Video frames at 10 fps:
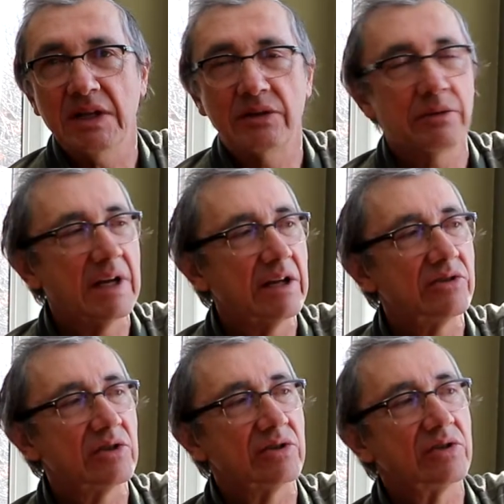3
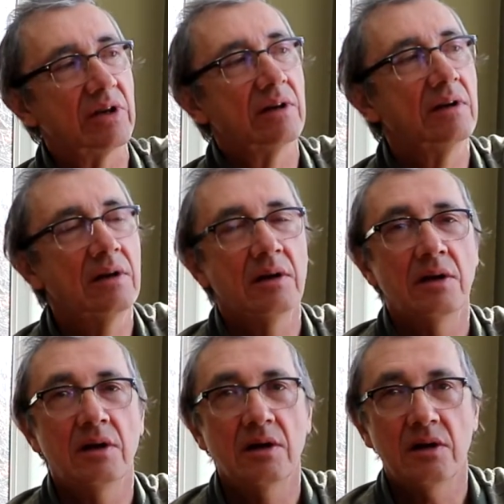inches
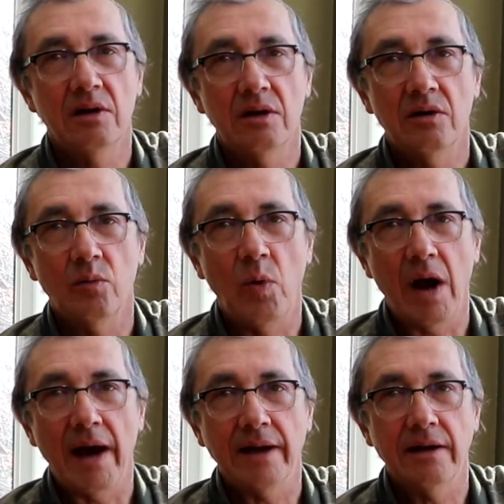
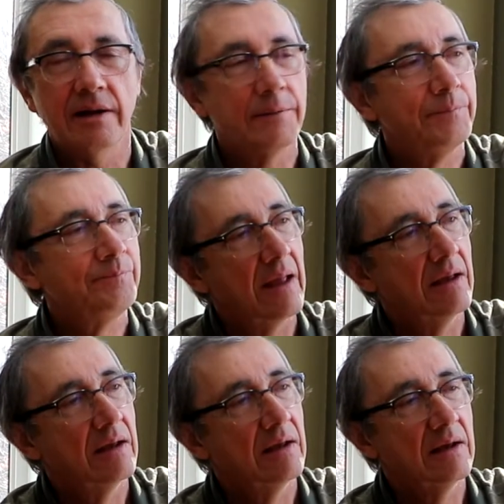wide.
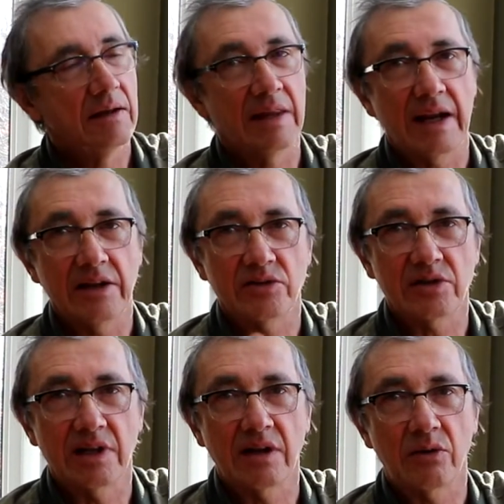And then I use
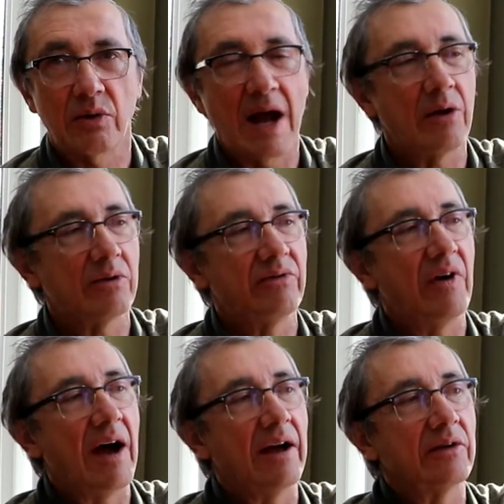a little round
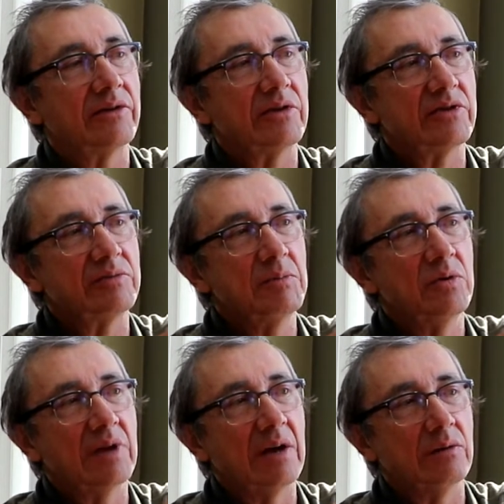file to
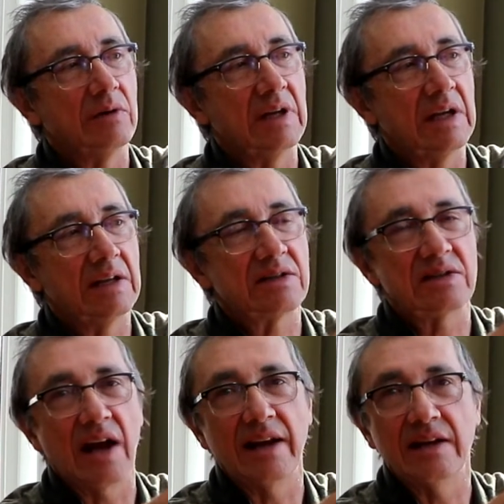smooth out the
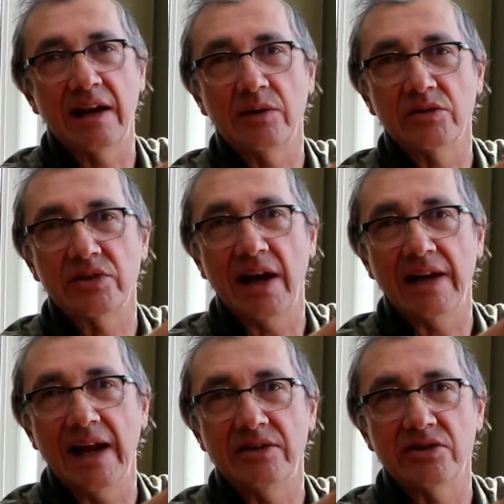inside and
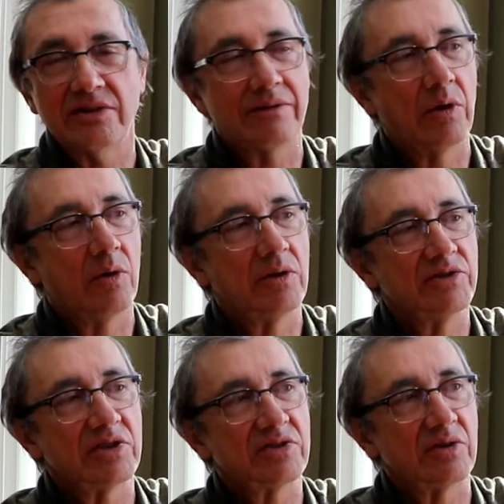outside edges of the hole
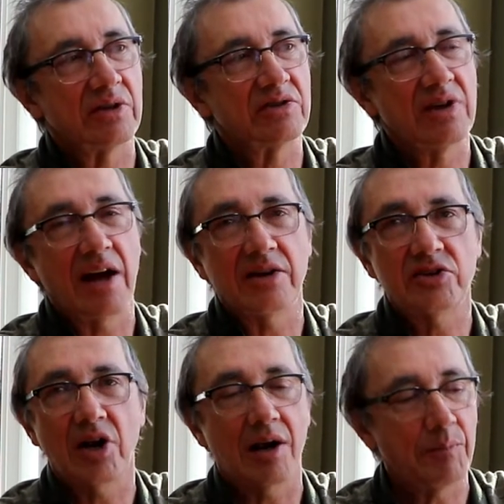just so that it's not a
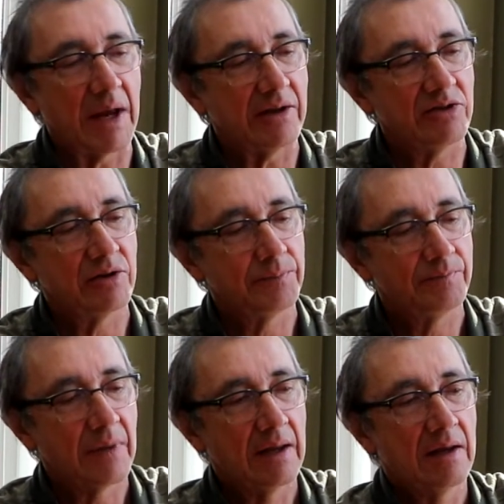sharp edge.
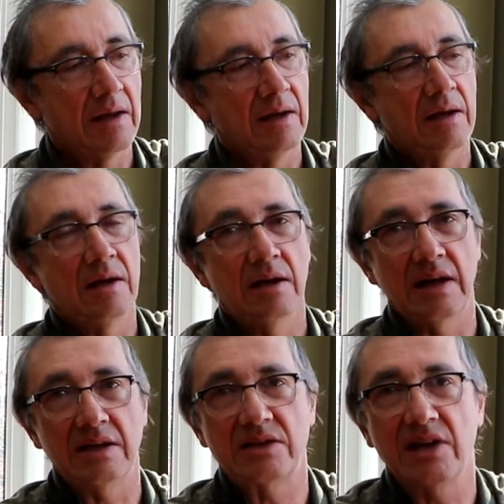
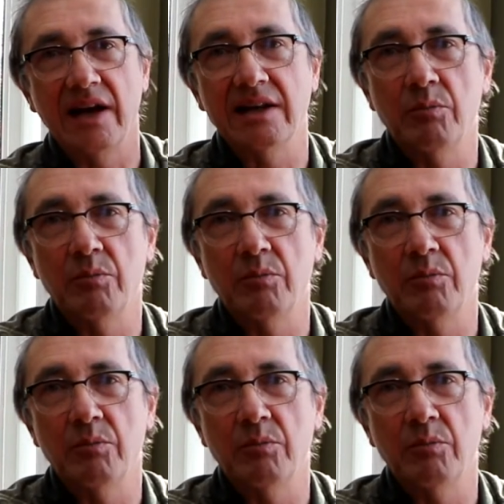Inside